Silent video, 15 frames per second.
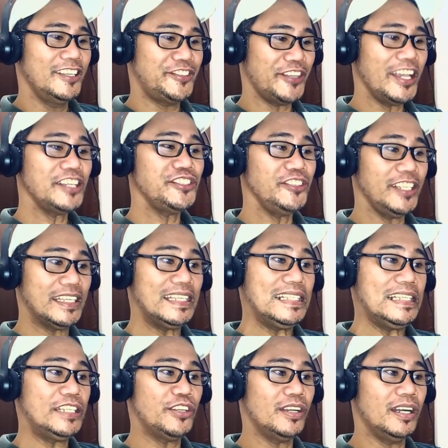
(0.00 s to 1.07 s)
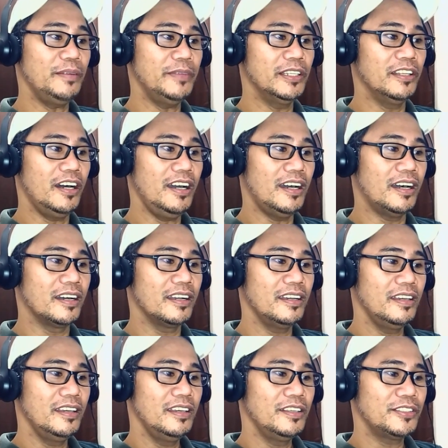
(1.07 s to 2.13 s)
It's actually easy to hum
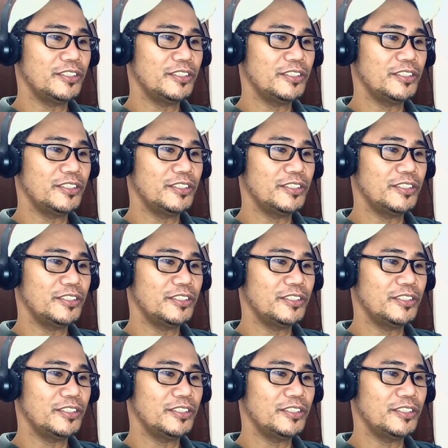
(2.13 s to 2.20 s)
along.